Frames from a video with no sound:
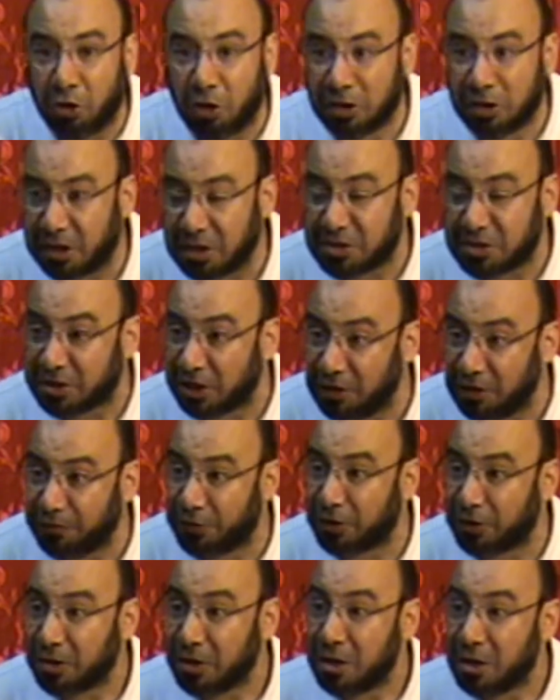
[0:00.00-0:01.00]
gold and
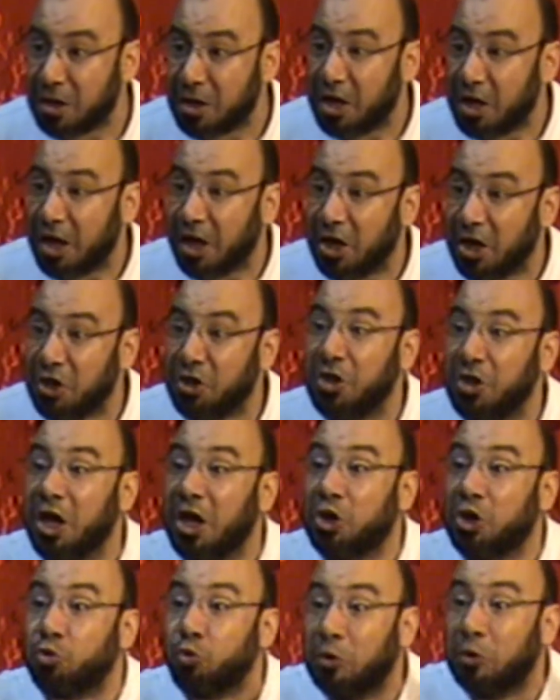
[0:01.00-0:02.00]
silver,
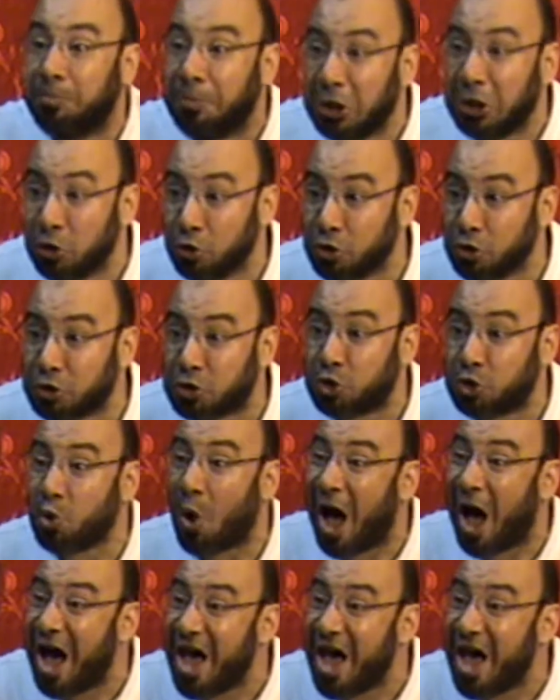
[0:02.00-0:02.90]
it will be used to